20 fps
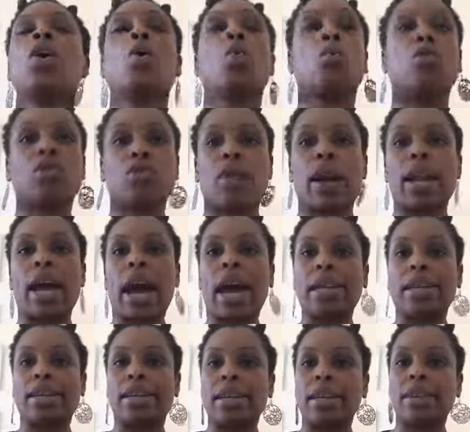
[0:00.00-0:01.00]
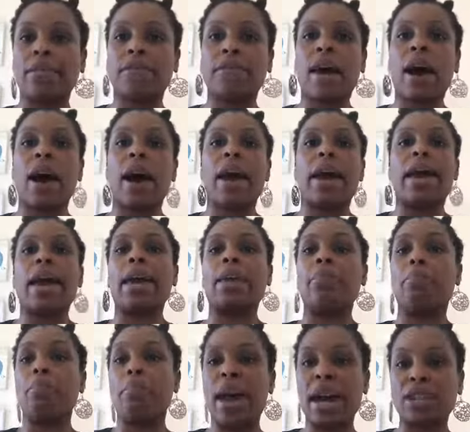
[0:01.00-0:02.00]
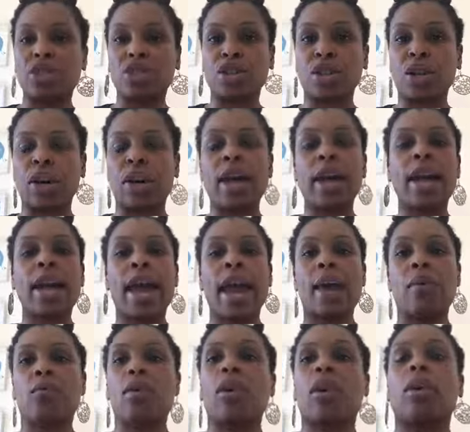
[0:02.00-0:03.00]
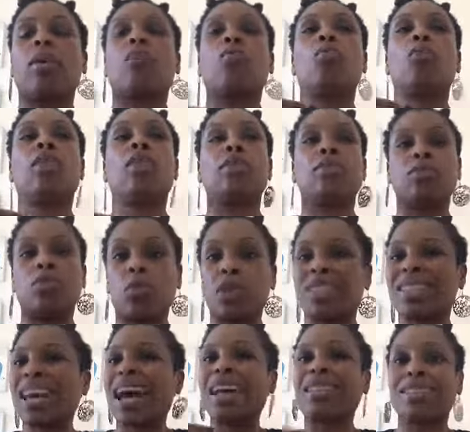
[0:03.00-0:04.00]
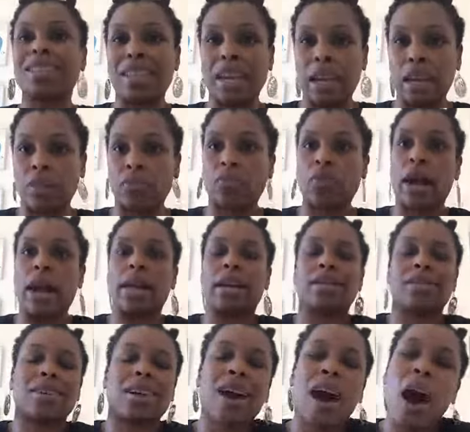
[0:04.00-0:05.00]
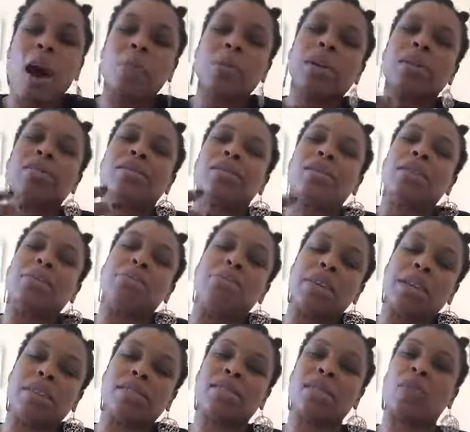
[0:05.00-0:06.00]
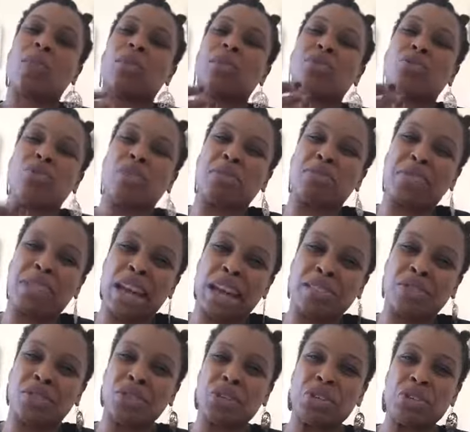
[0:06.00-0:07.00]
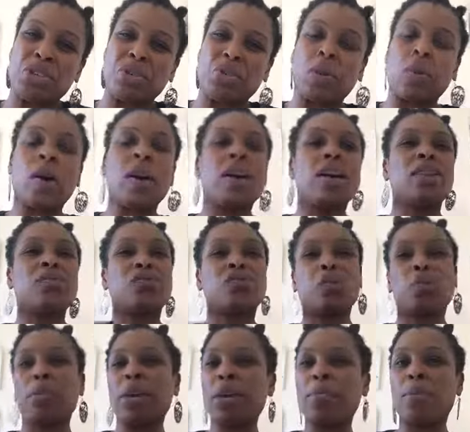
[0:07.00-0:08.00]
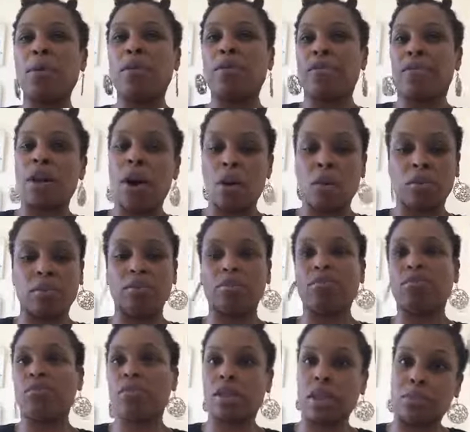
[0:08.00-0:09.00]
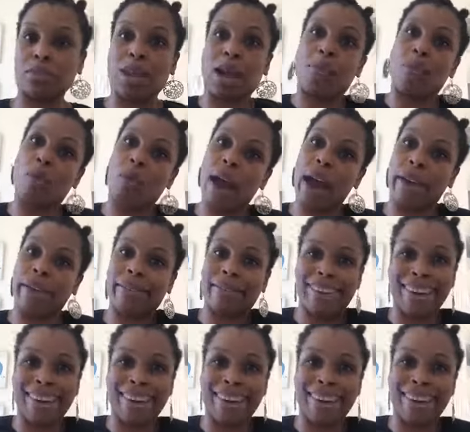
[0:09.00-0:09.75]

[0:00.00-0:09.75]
we're trying to identify and measure, and we're testing, right? Because a competency means that we're sort of testing you. So people felt some type of way,